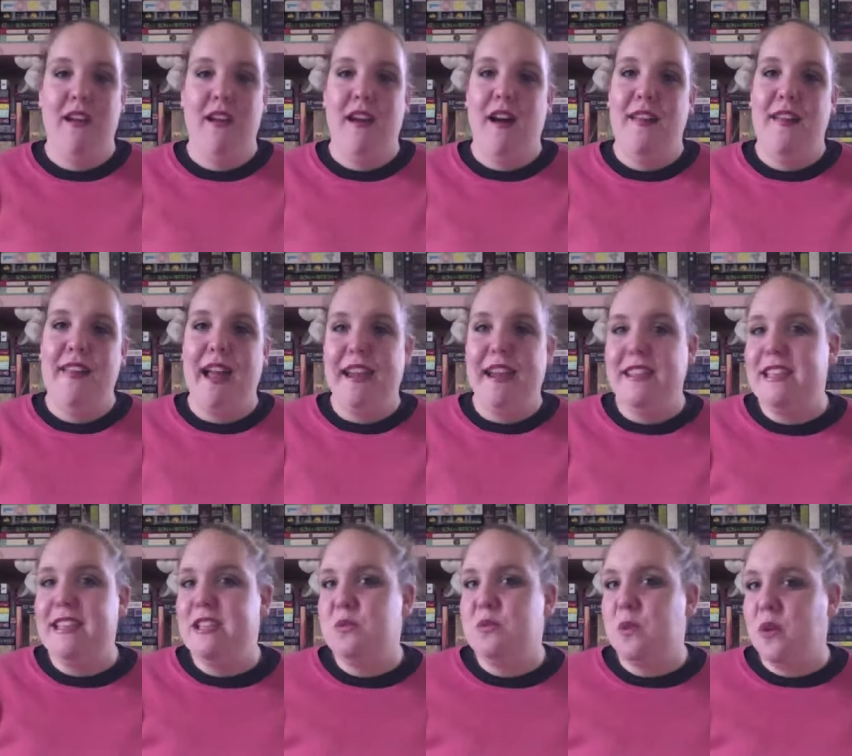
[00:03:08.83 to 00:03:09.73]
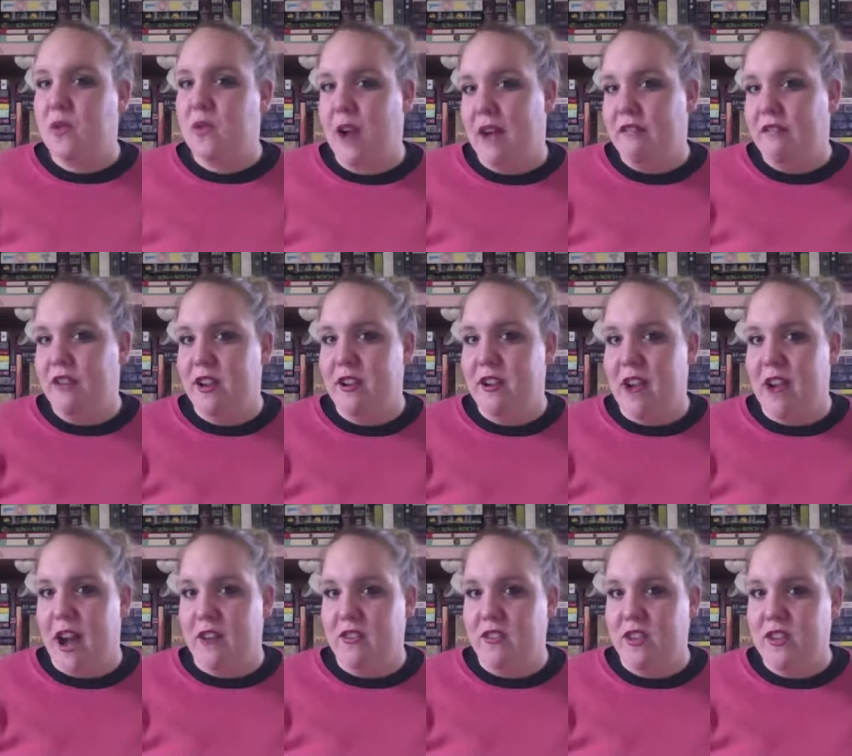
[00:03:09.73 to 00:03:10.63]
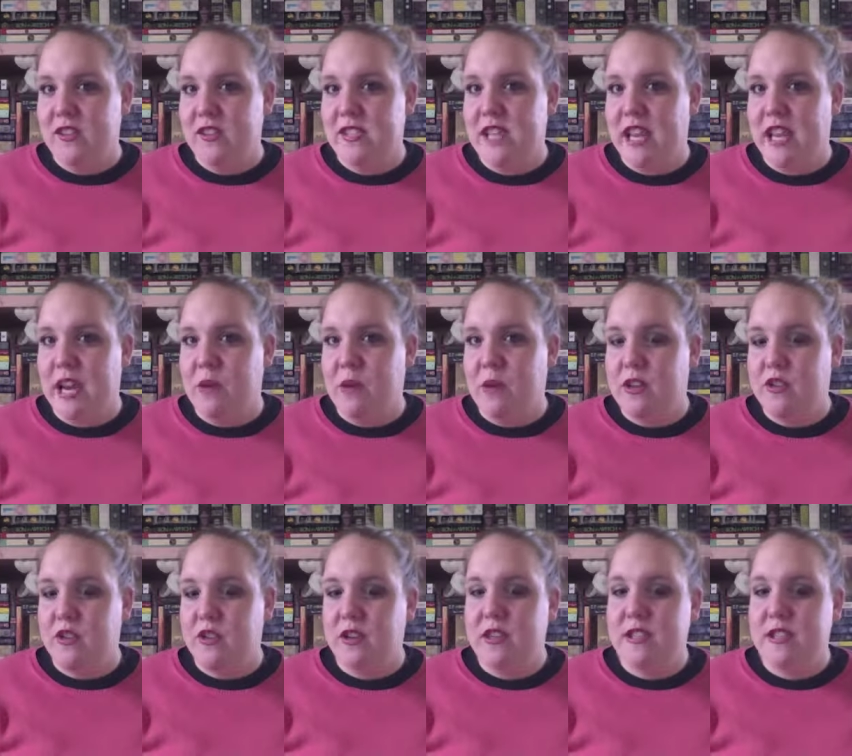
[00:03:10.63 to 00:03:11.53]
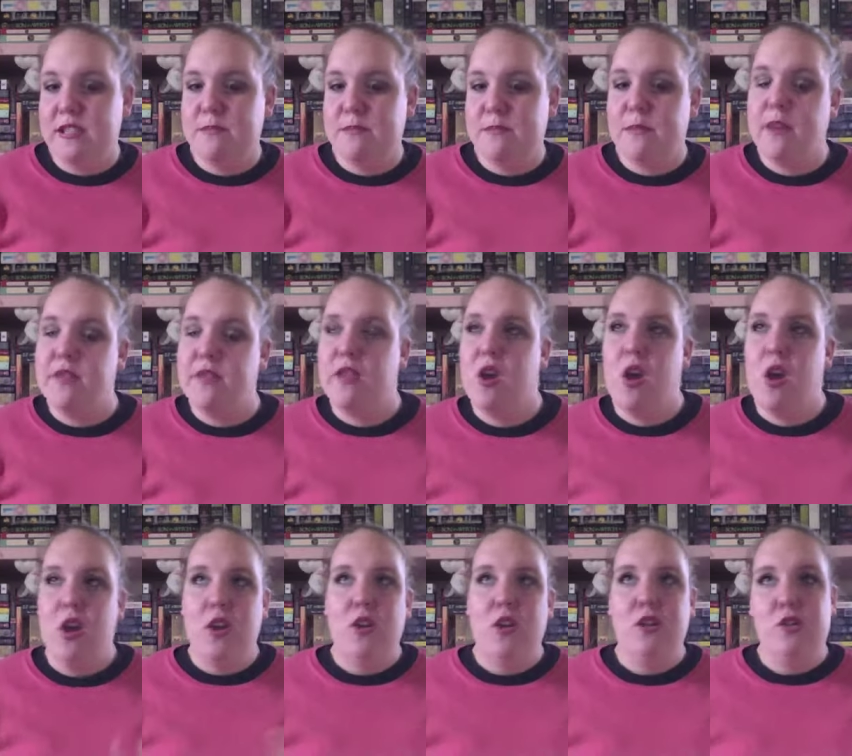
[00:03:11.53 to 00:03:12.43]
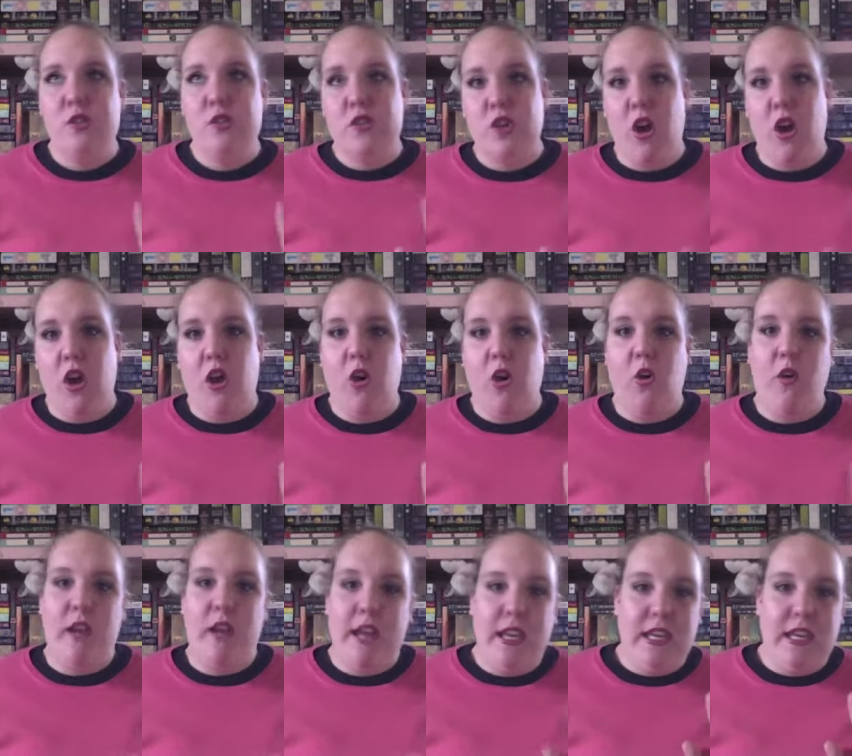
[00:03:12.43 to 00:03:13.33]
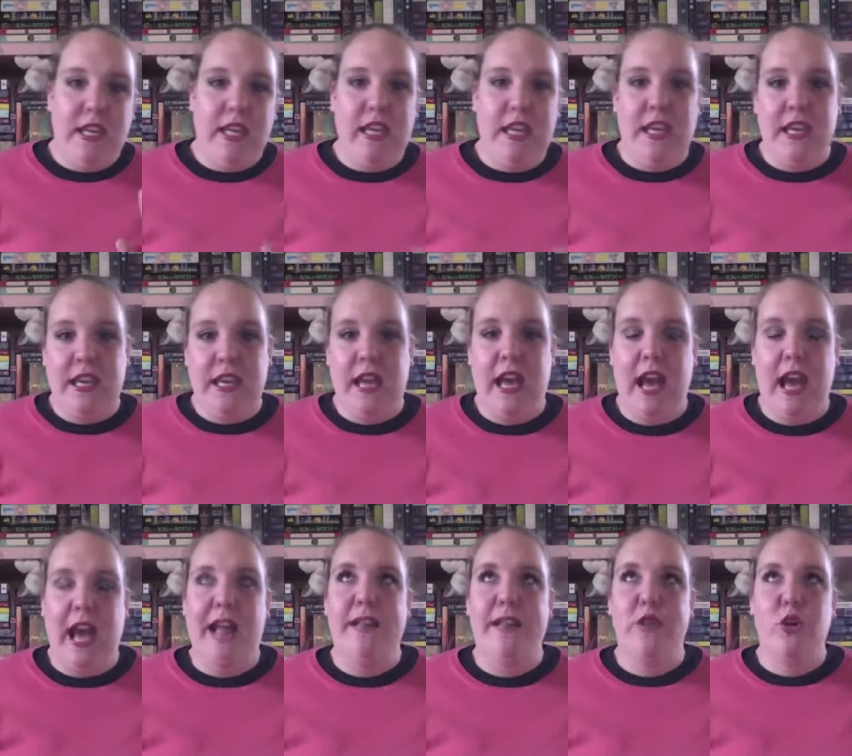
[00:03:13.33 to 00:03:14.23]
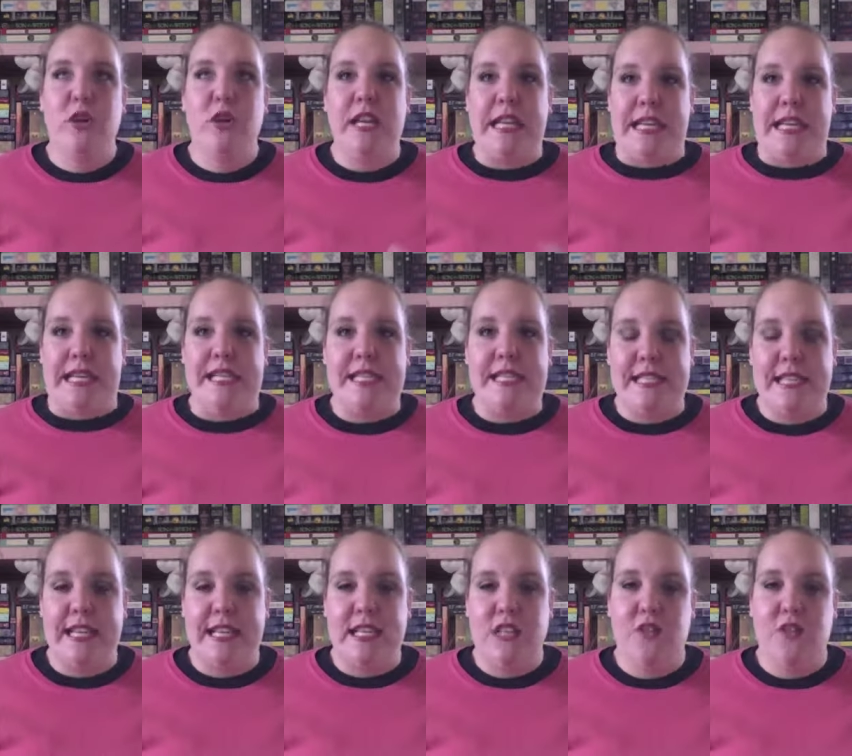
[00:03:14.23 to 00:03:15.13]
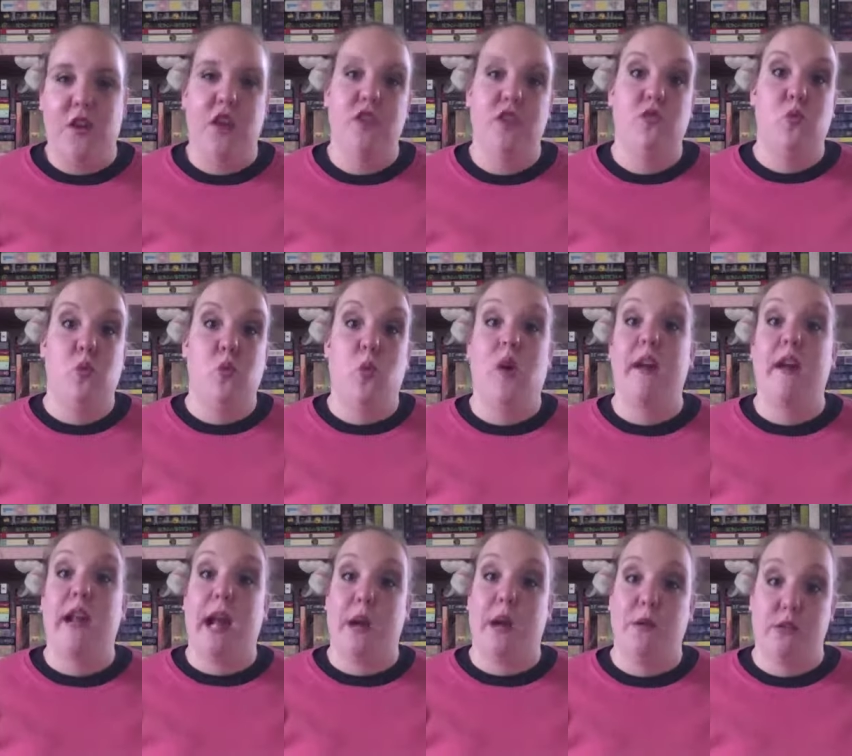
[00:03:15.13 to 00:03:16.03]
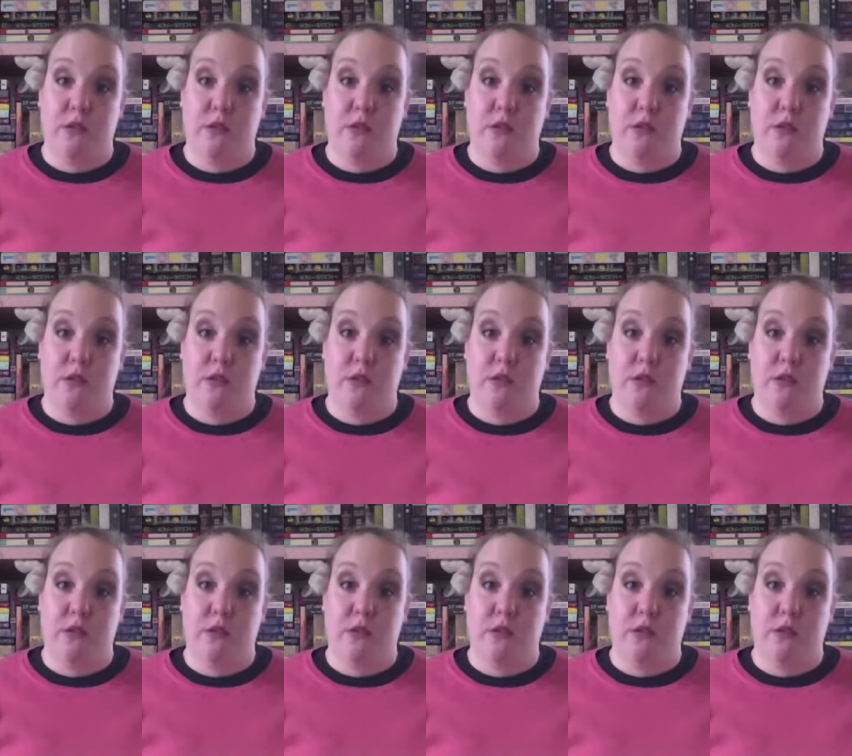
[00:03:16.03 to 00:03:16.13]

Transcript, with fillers: A lot of these were graphic novels that I read during this month, so I took it easy as far as what I was